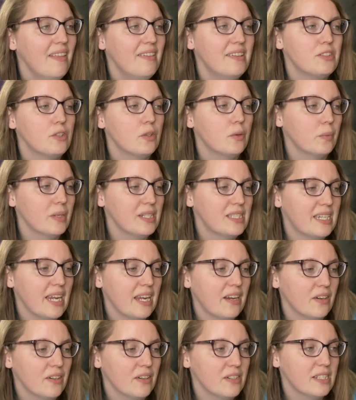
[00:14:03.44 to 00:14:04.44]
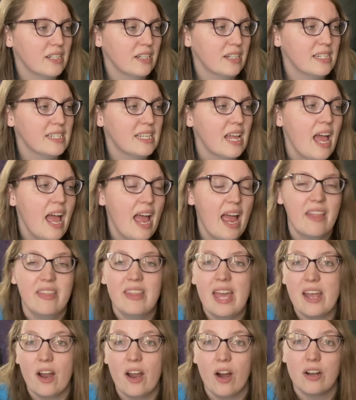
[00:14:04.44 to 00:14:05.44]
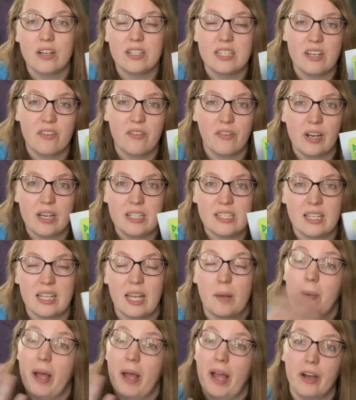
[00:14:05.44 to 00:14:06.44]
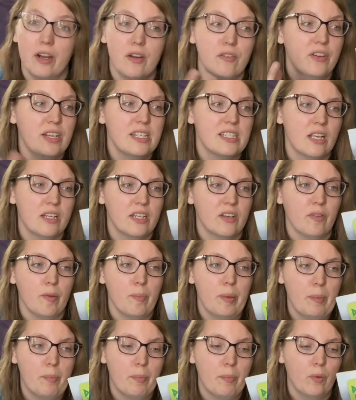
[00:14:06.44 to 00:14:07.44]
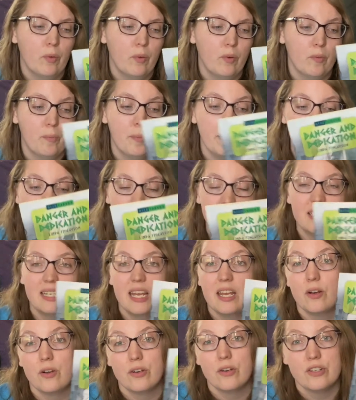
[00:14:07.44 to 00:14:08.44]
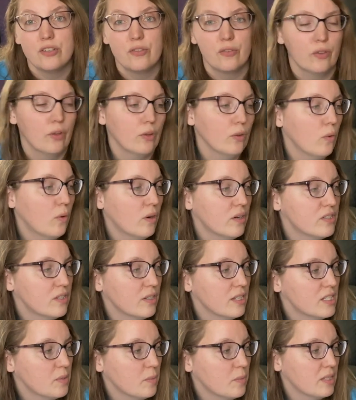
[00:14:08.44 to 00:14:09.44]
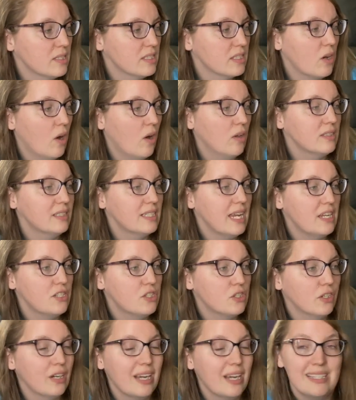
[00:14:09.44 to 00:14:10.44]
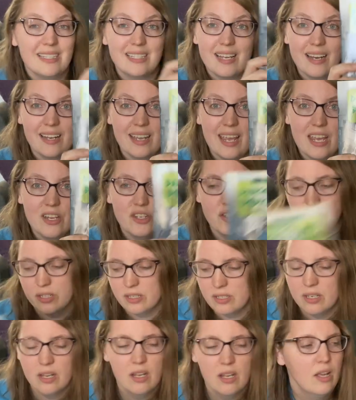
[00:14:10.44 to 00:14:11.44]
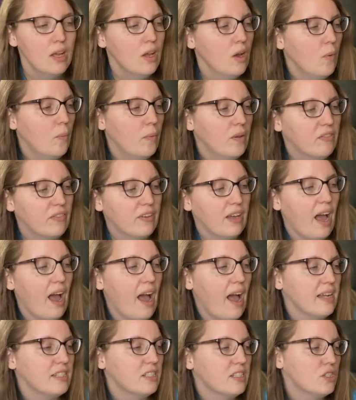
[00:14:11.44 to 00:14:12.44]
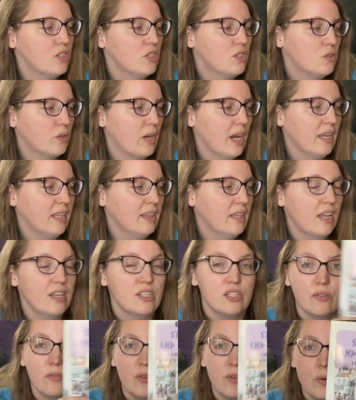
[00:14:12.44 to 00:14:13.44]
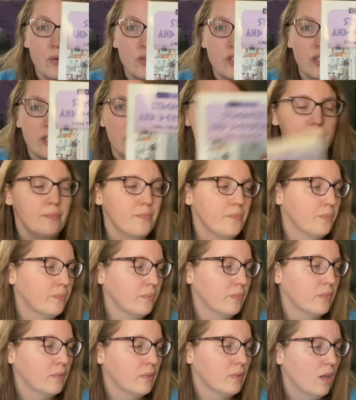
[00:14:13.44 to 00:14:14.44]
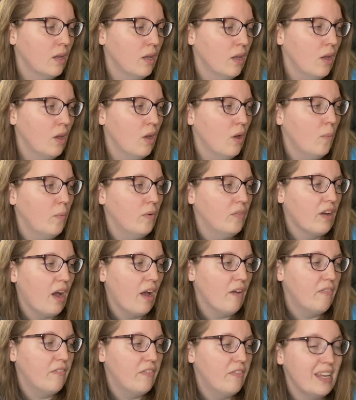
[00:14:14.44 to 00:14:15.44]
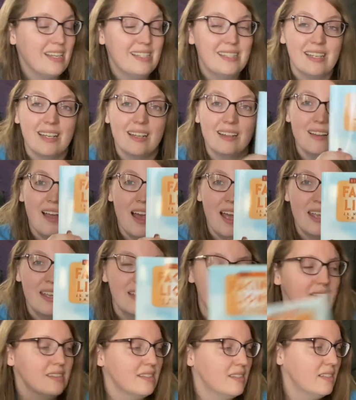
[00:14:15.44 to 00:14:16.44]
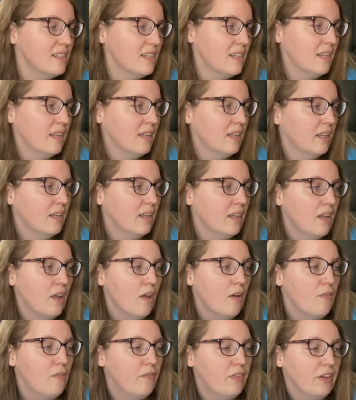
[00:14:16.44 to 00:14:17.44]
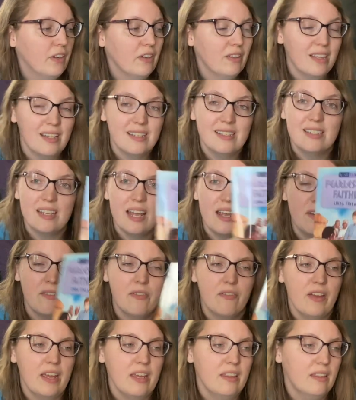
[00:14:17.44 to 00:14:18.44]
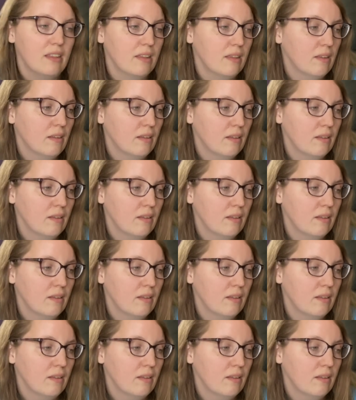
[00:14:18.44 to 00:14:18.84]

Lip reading: these are the Risk Taker series, and they are different, like, biographies on different people who have been risk takers for the Lord. So this one's called Danger and Dedication. We've got Strength and Devotion. We've got Facing Lions, Fearless and Faithful,